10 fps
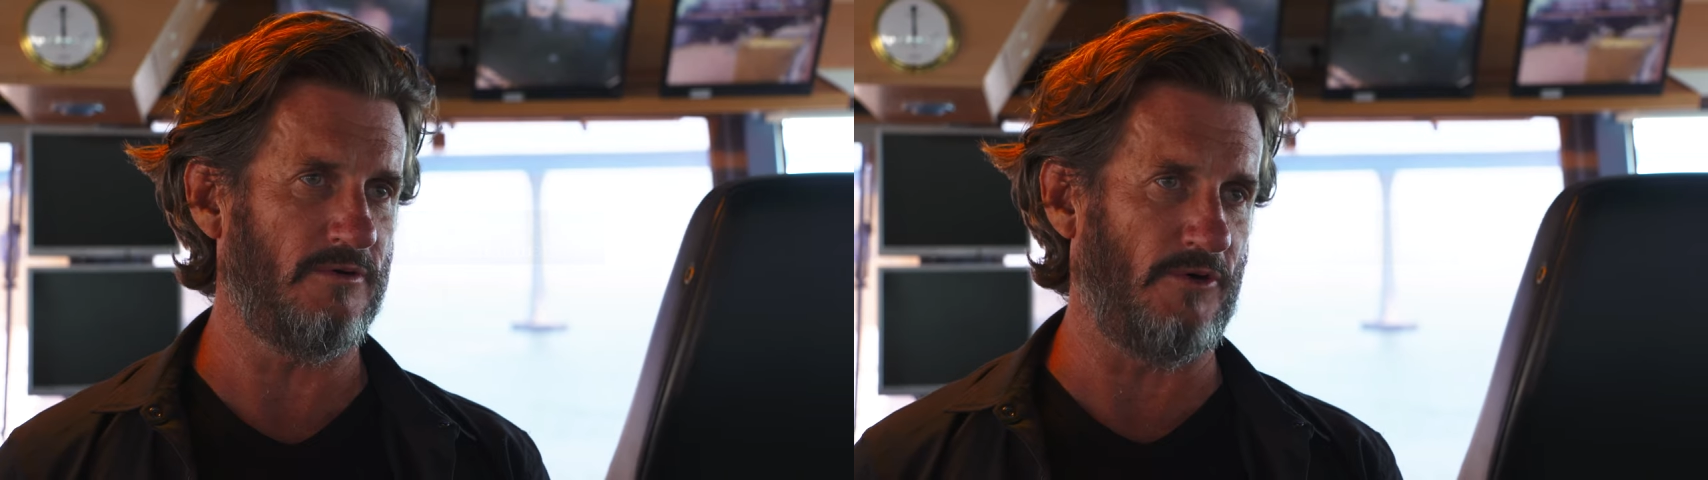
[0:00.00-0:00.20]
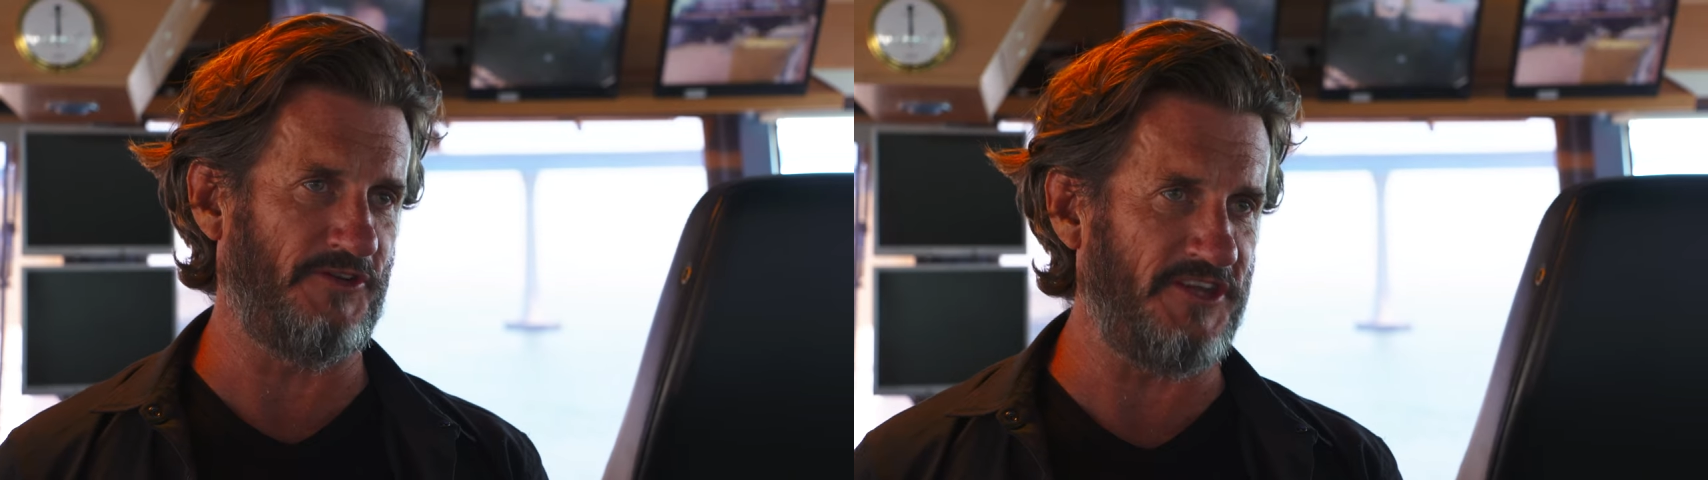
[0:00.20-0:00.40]

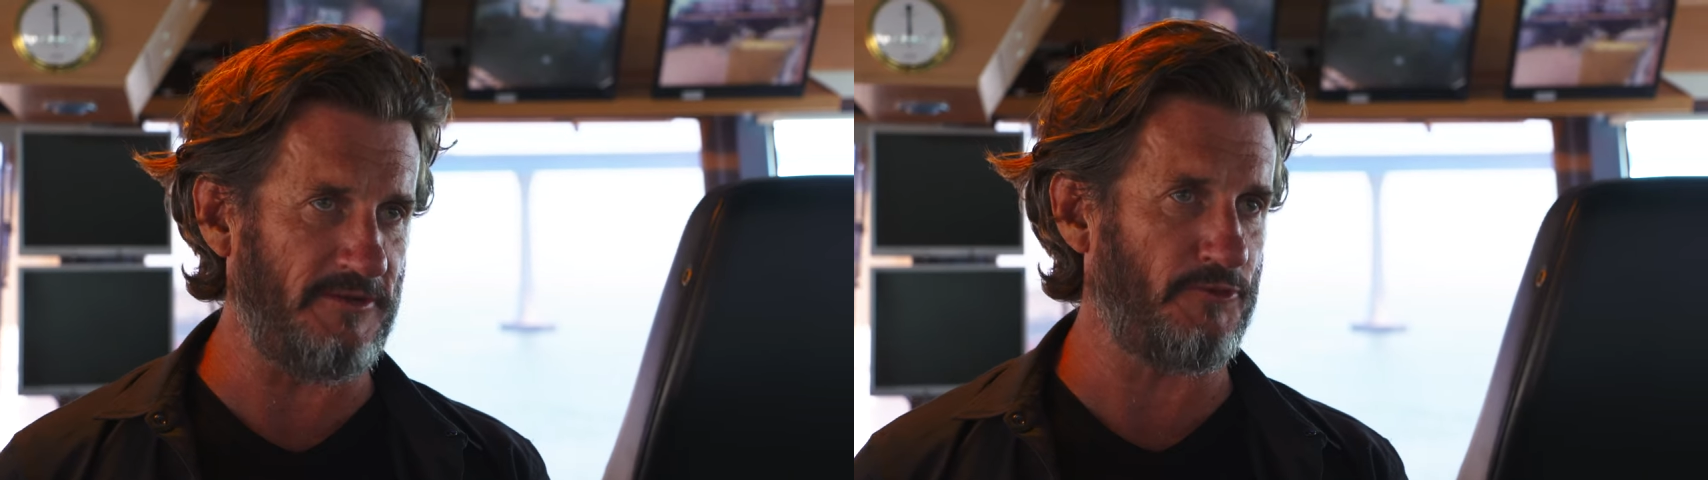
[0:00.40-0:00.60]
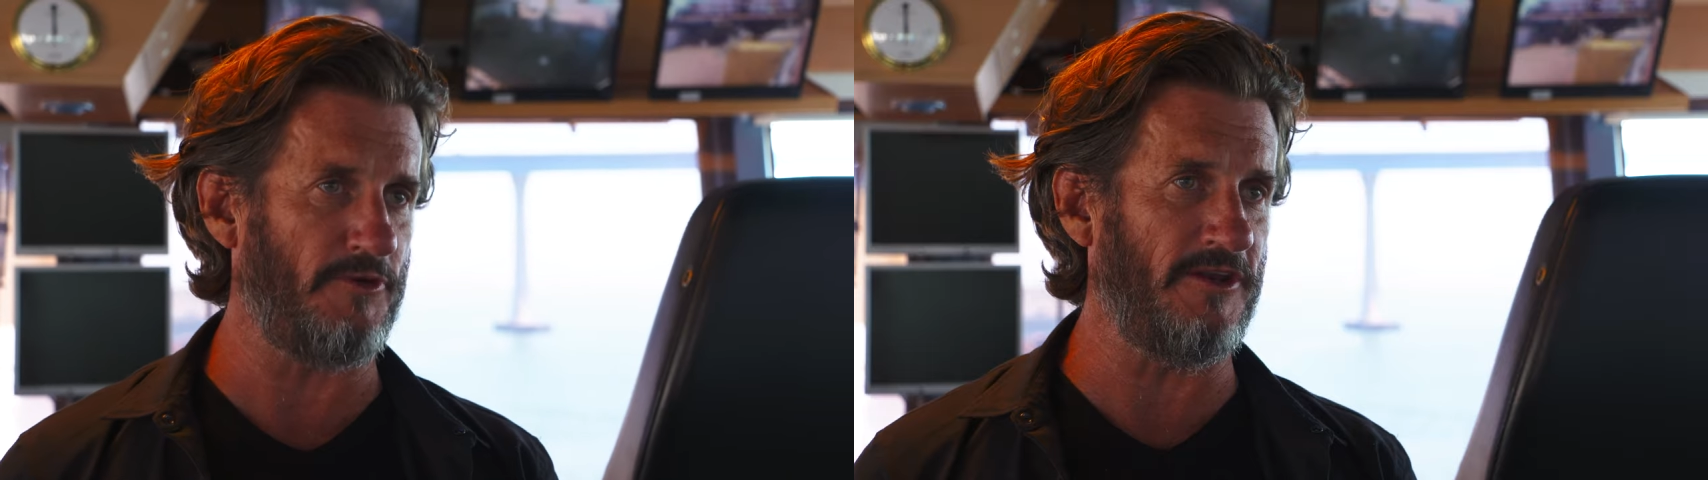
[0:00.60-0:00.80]
what
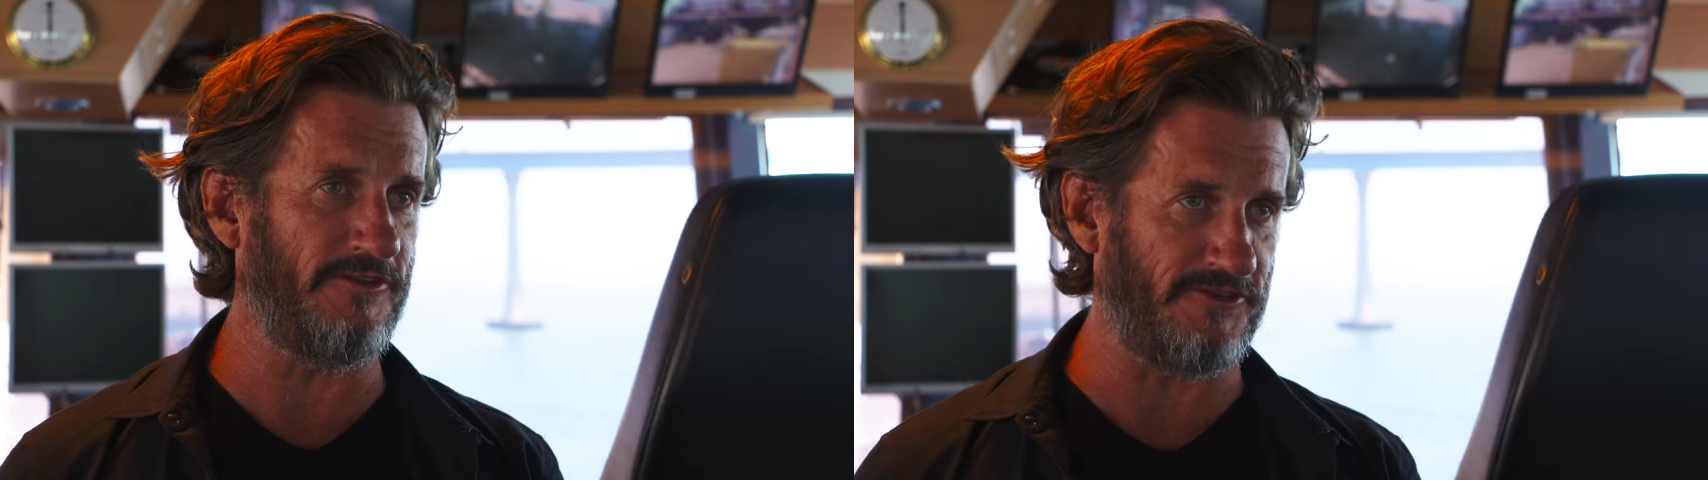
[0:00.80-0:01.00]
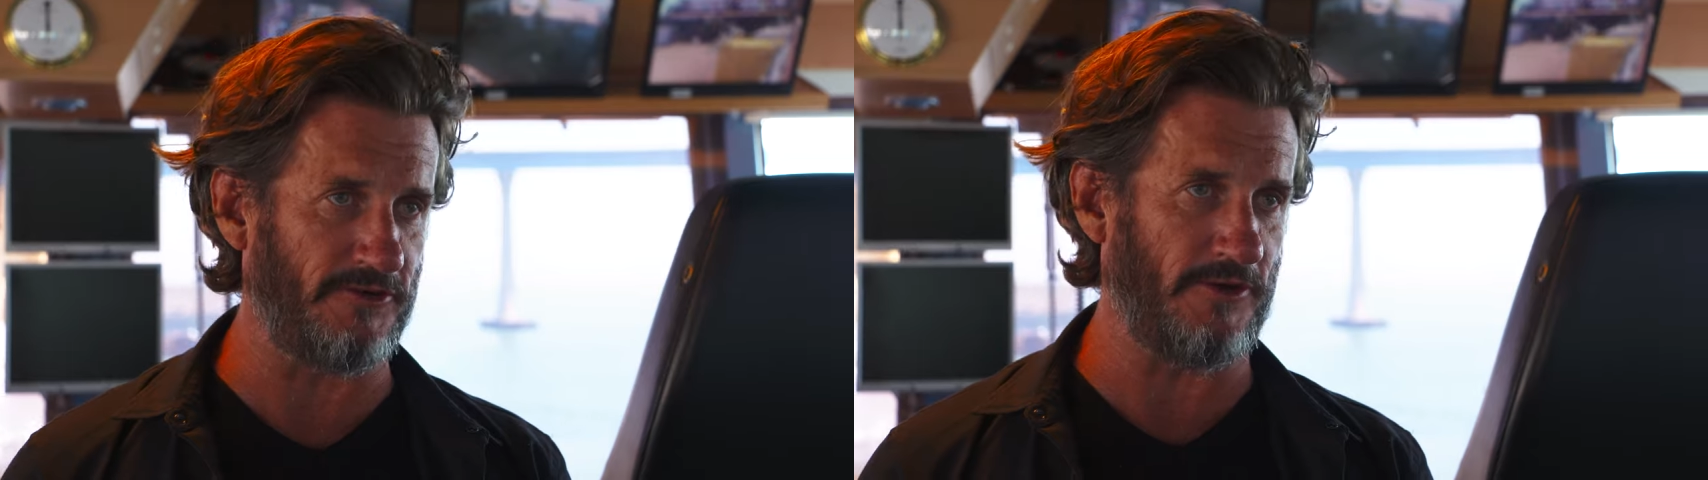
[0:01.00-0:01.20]
DeepGreen
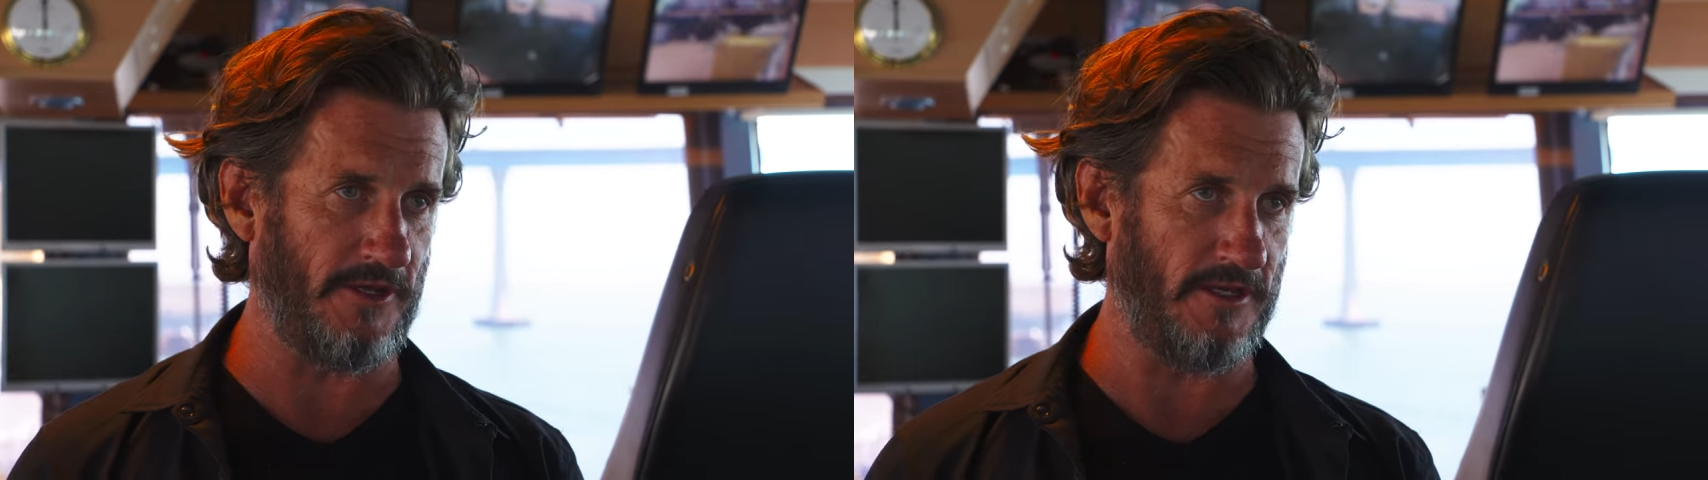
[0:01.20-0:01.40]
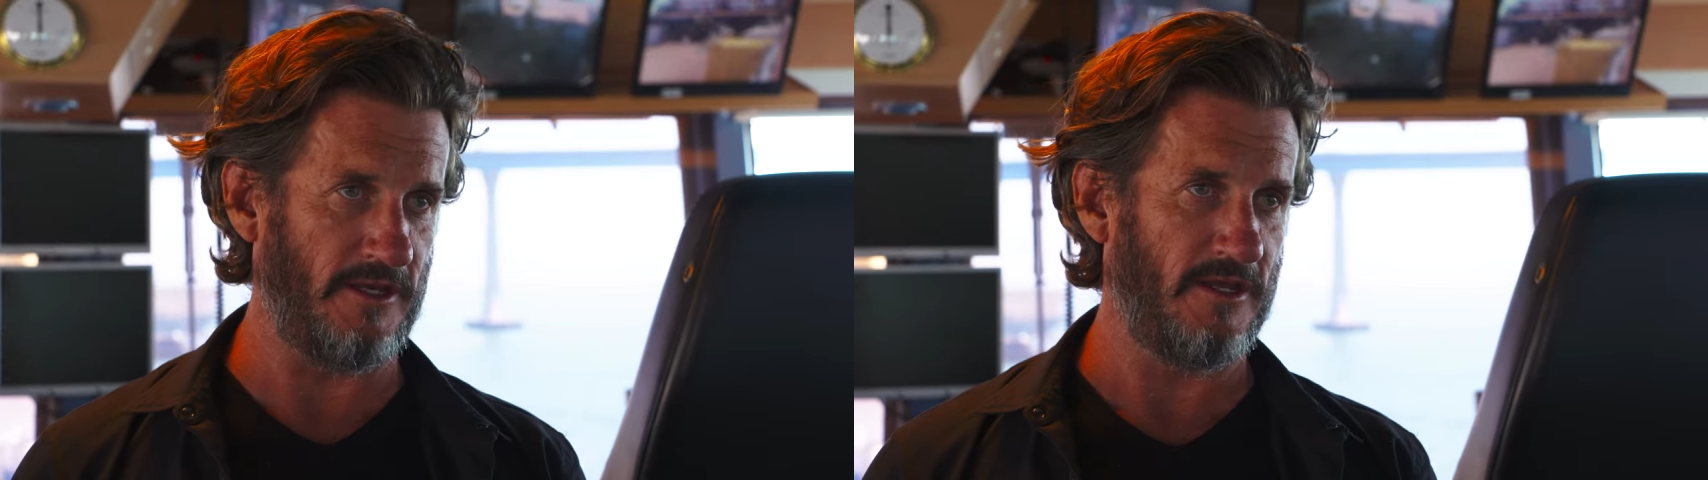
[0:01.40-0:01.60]
is
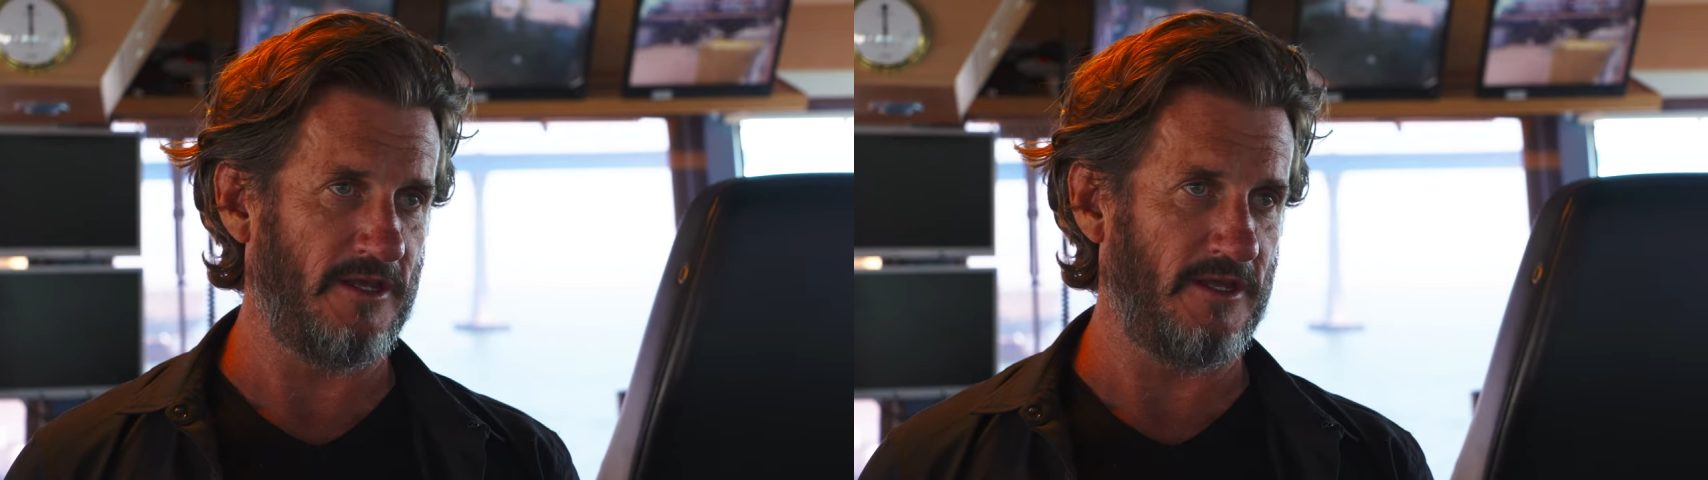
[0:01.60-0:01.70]
doing